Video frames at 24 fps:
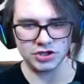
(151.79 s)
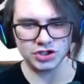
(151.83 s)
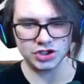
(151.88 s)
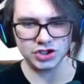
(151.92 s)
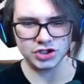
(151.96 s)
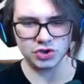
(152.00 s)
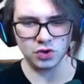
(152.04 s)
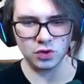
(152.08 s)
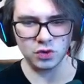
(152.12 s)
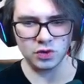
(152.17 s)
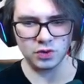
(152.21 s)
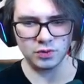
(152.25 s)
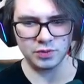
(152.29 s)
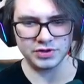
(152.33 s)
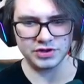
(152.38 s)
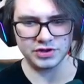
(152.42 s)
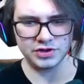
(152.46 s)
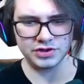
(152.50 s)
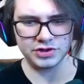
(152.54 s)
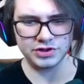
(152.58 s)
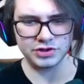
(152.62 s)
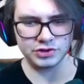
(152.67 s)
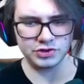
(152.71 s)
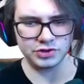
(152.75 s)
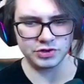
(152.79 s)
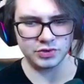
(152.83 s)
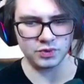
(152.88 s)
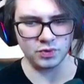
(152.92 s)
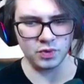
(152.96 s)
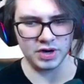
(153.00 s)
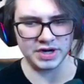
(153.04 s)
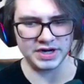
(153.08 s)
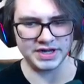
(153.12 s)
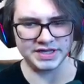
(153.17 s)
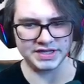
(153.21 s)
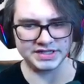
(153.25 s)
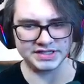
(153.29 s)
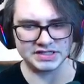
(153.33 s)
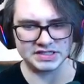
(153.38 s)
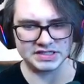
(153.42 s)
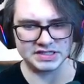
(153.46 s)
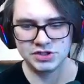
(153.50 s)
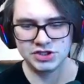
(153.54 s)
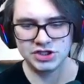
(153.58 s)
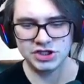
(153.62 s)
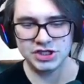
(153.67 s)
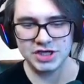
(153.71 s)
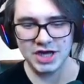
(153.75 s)
sure where the third one is.
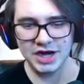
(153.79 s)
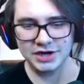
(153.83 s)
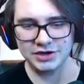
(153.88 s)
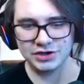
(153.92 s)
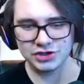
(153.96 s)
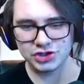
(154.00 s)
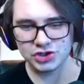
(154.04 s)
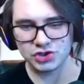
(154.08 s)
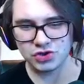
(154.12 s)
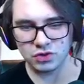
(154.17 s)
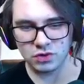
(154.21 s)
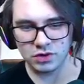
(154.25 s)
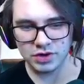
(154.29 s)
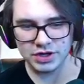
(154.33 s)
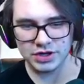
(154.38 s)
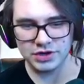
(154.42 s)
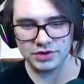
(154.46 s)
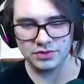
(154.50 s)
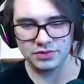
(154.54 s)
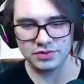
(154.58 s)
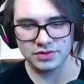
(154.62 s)
Didn't I destroy you?